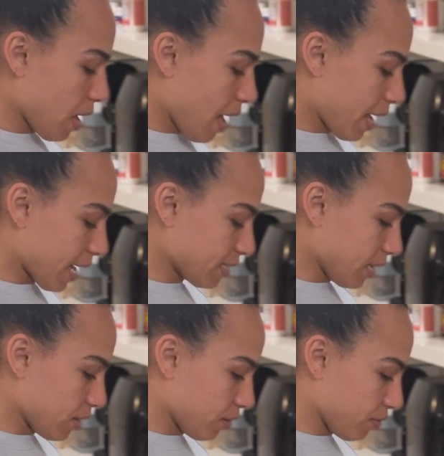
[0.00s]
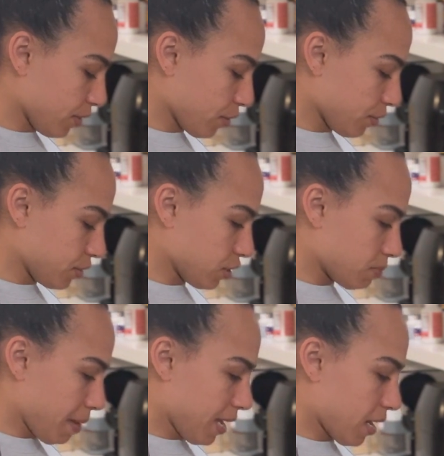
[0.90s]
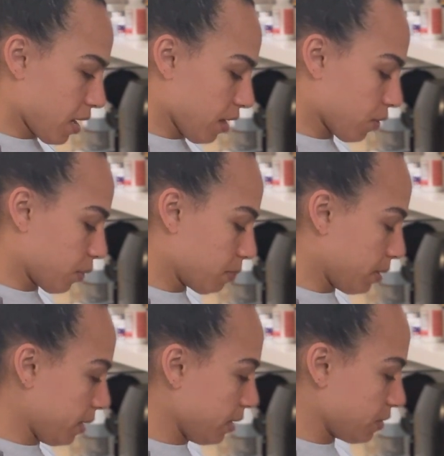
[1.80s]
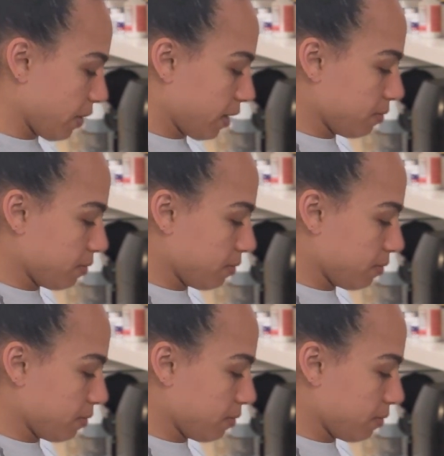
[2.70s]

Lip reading: I guess I could have literally just made another one, but it's fine.